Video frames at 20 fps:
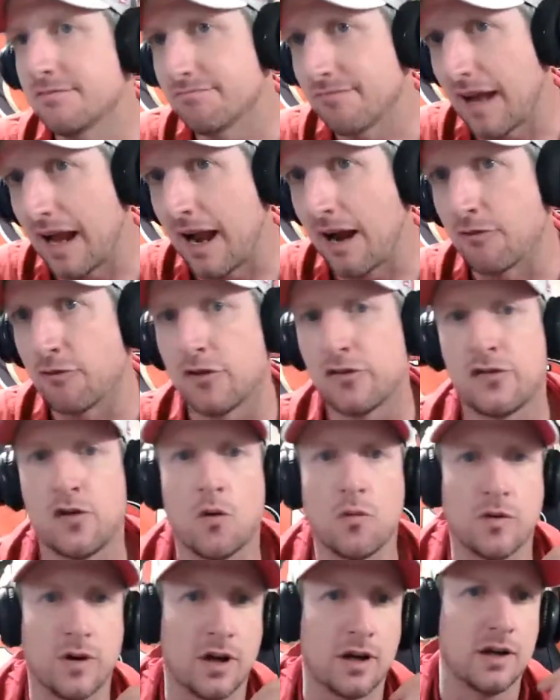
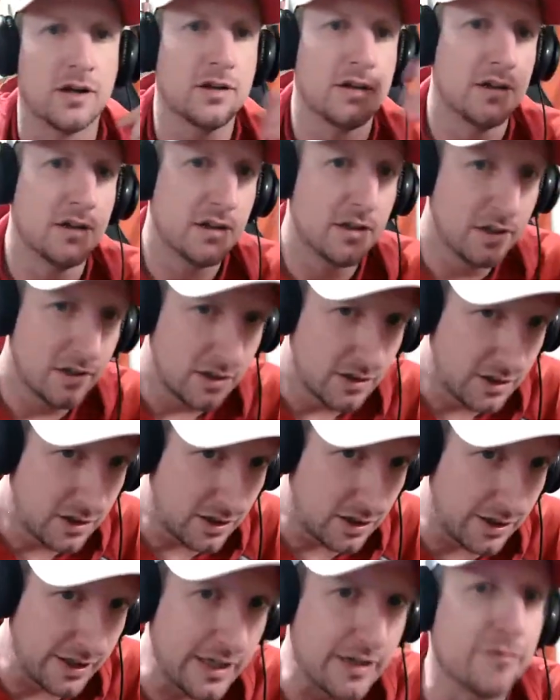Arizona,
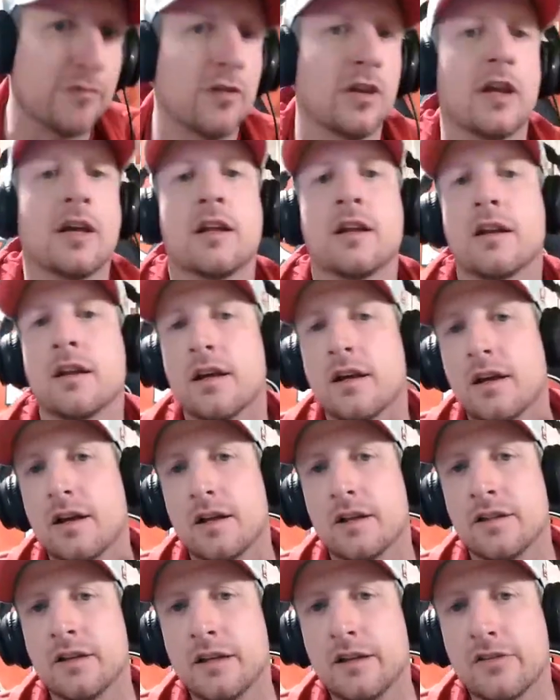Cleveland,
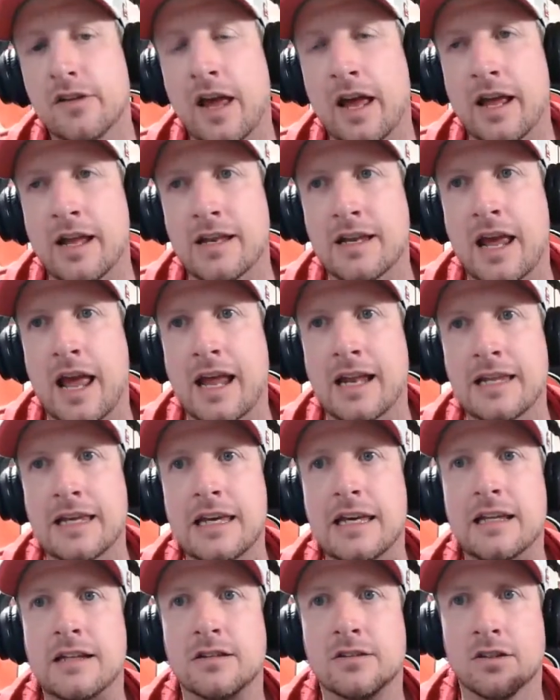these, and
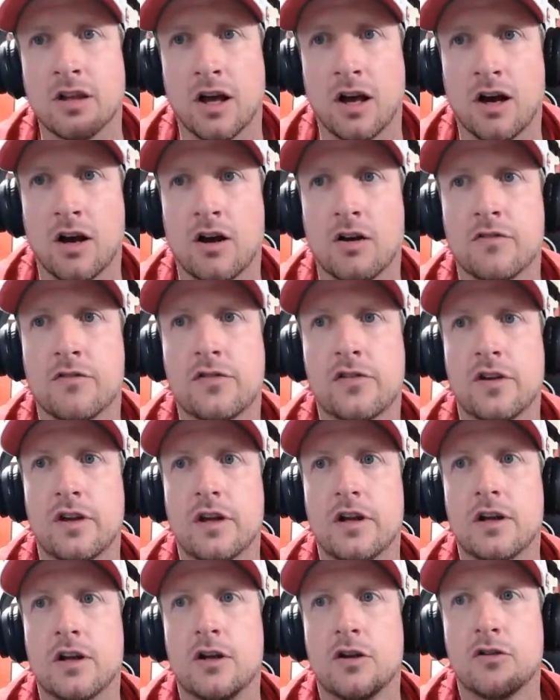he loves
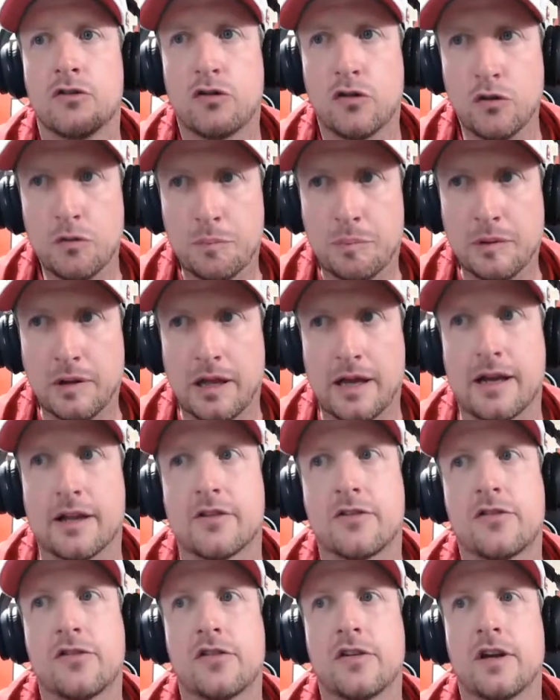to
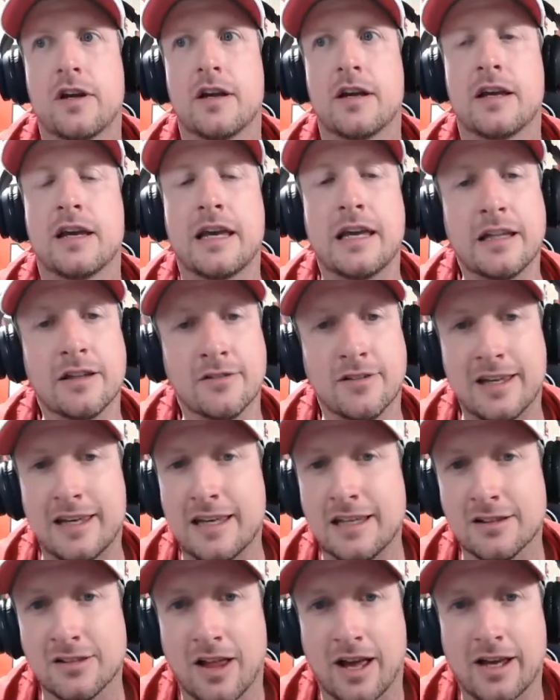blitz. He
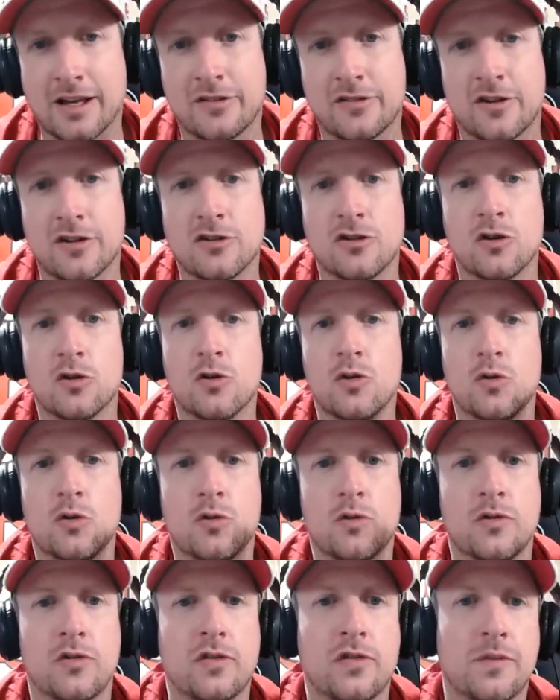likes to
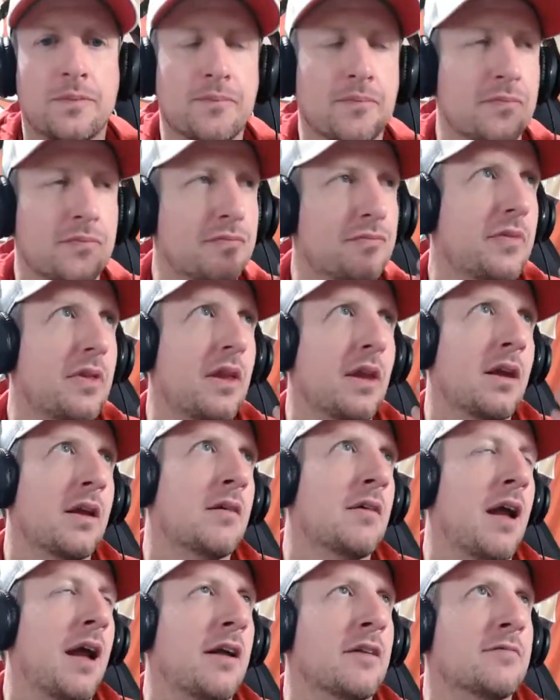use,
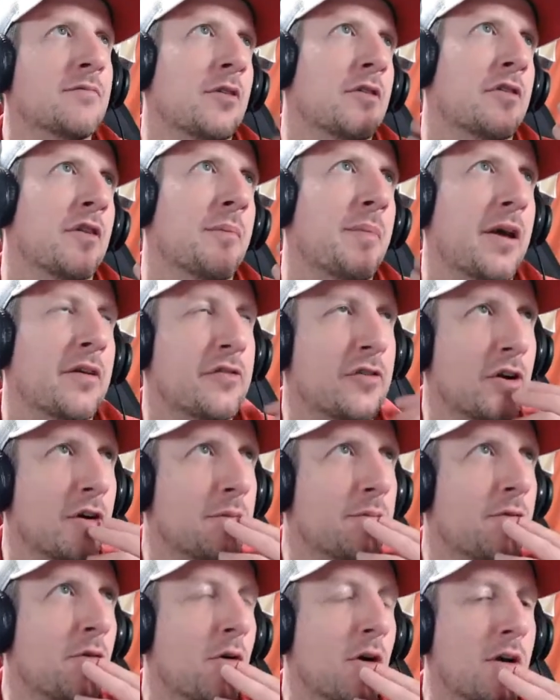what's the best term
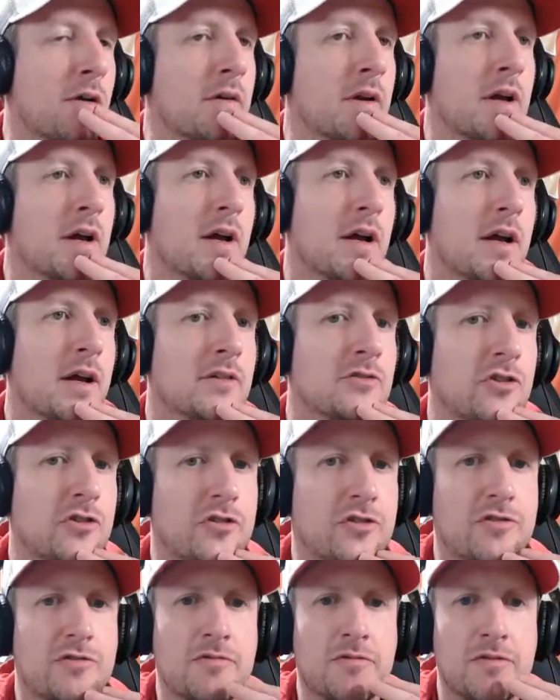for it? Just
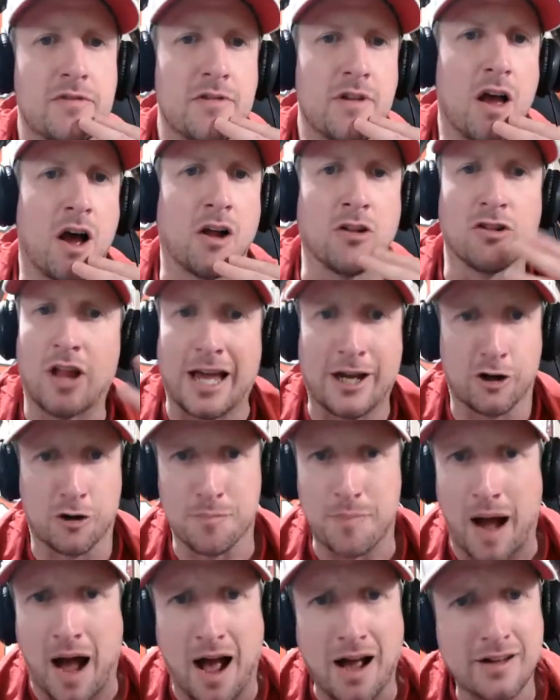a lighter
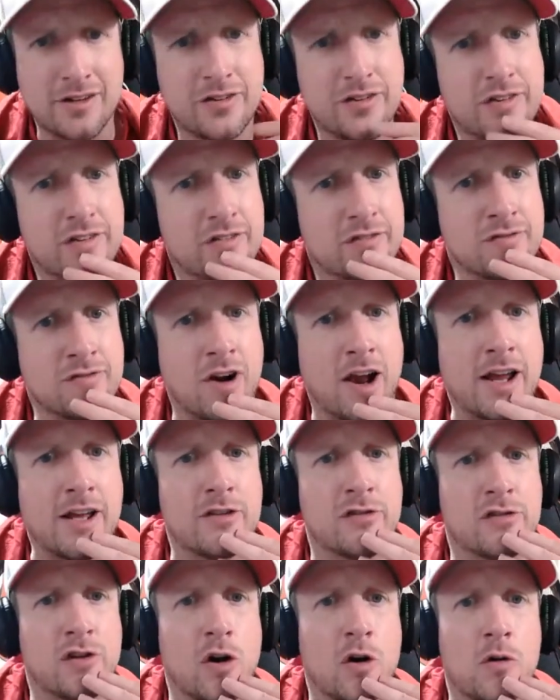box, right?
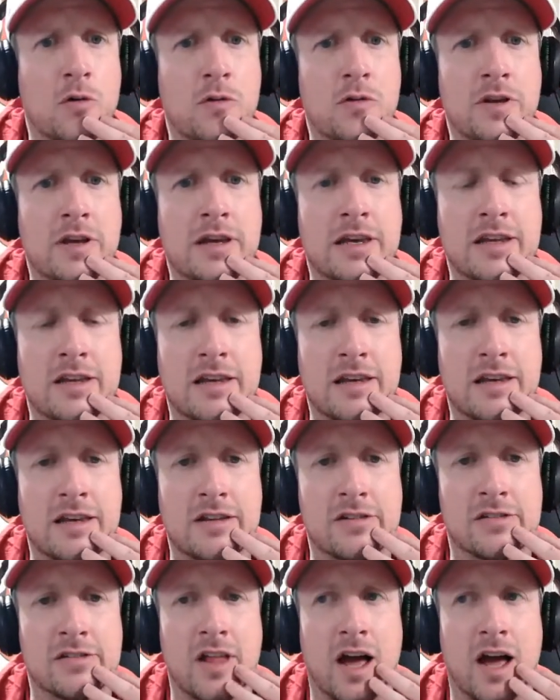So he's